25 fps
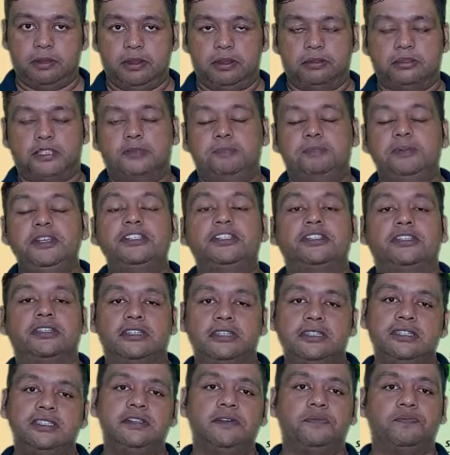
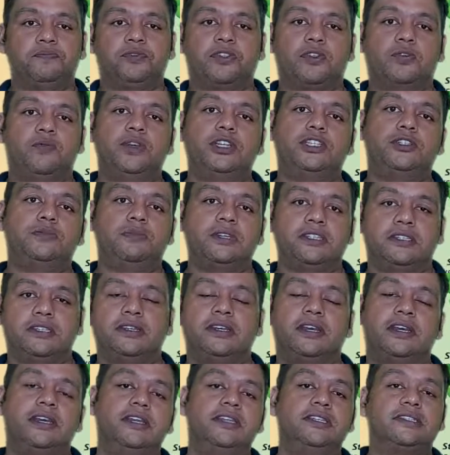species, which
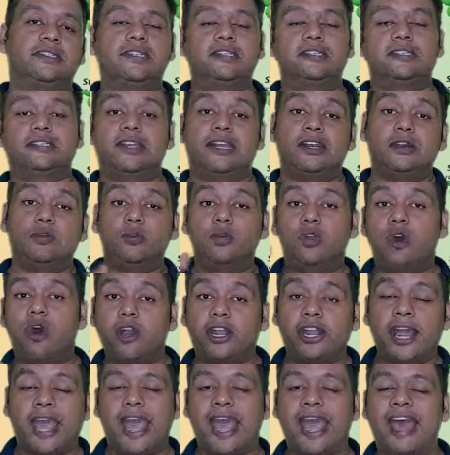basically, since they do
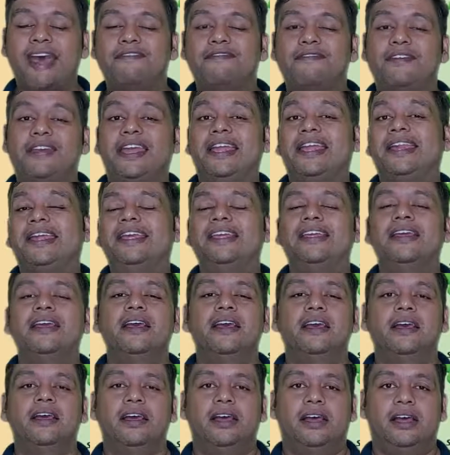not have any
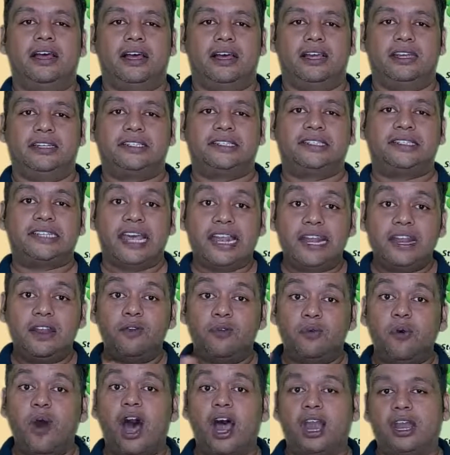cell
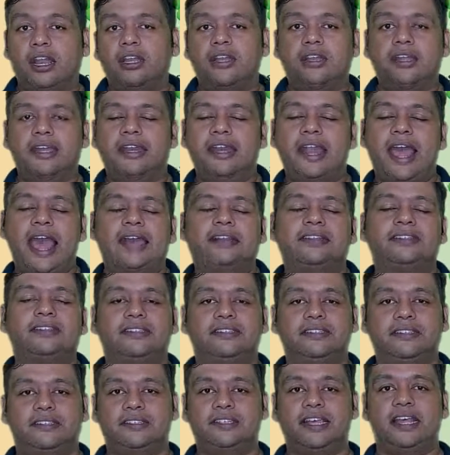wall, they lack
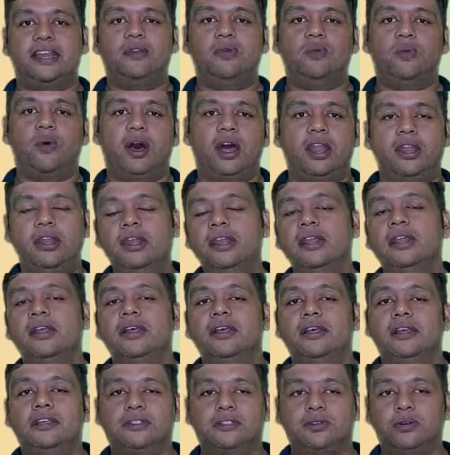cell wall,
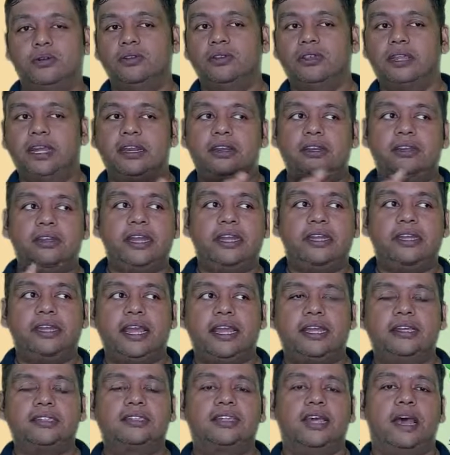so they
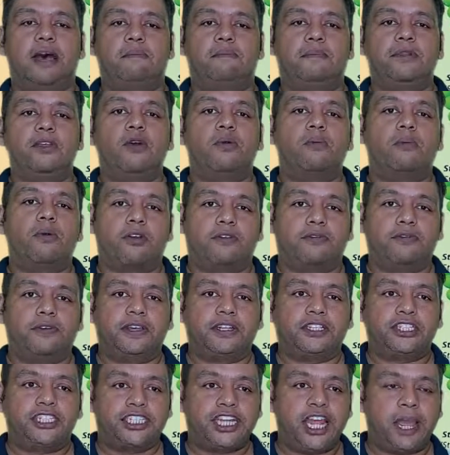takes a
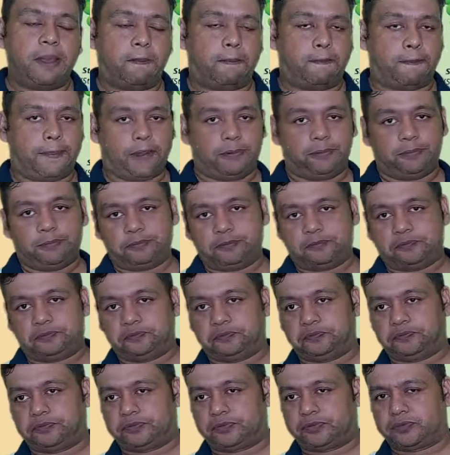pleomorphic shape.
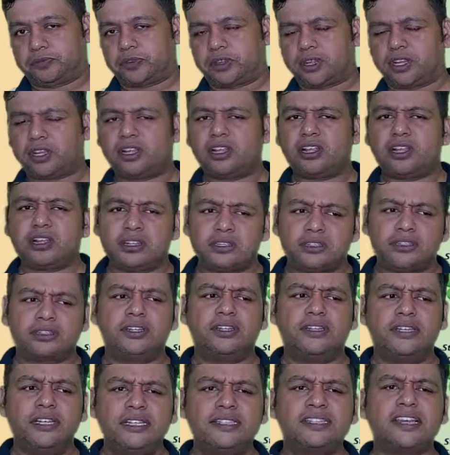So
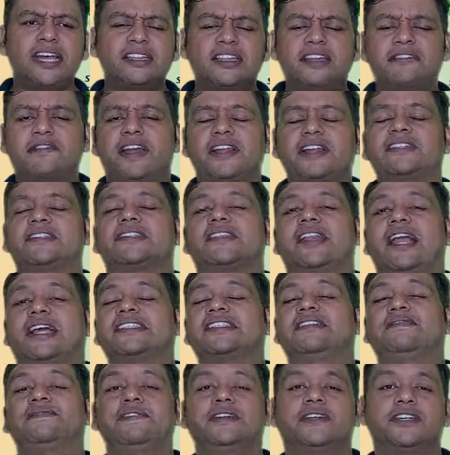these are the various
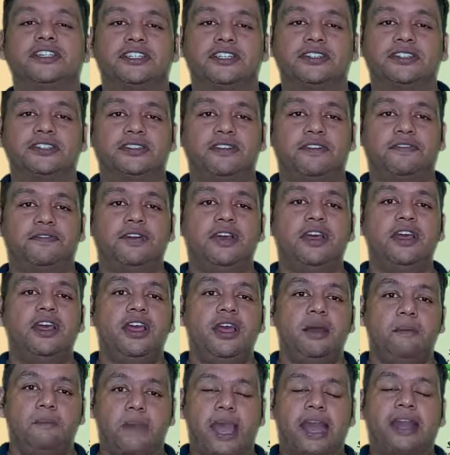classifications of
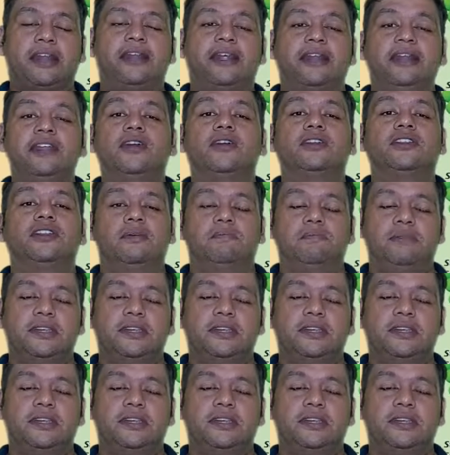bacteria on the